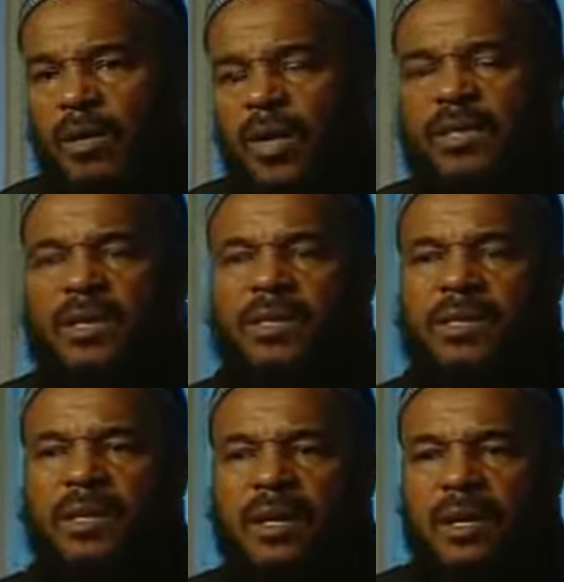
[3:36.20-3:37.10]
this
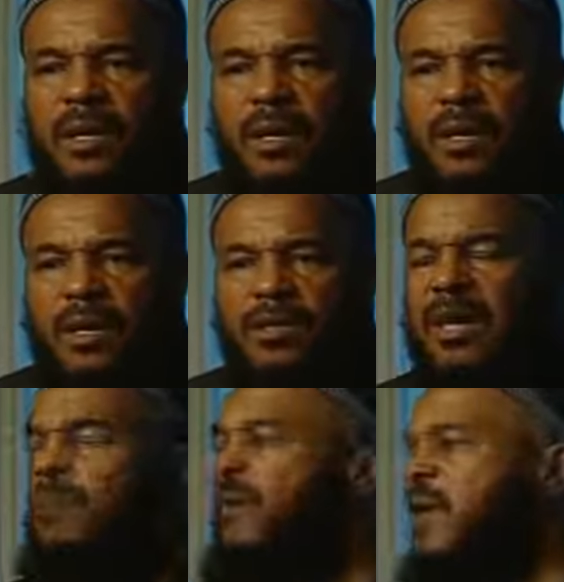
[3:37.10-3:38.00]
is the
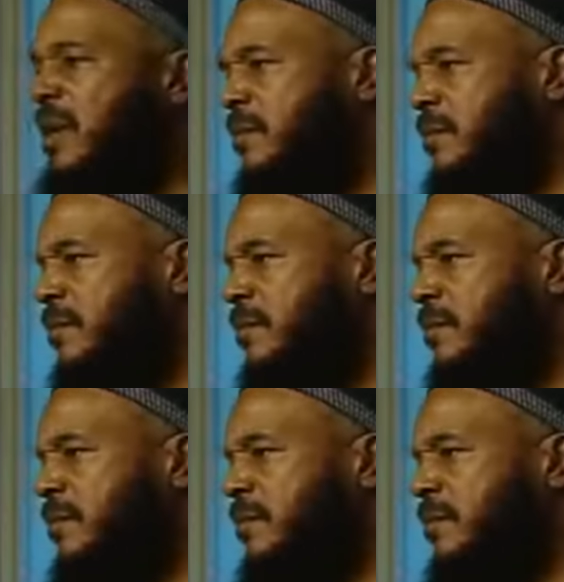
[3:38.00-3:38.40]
summary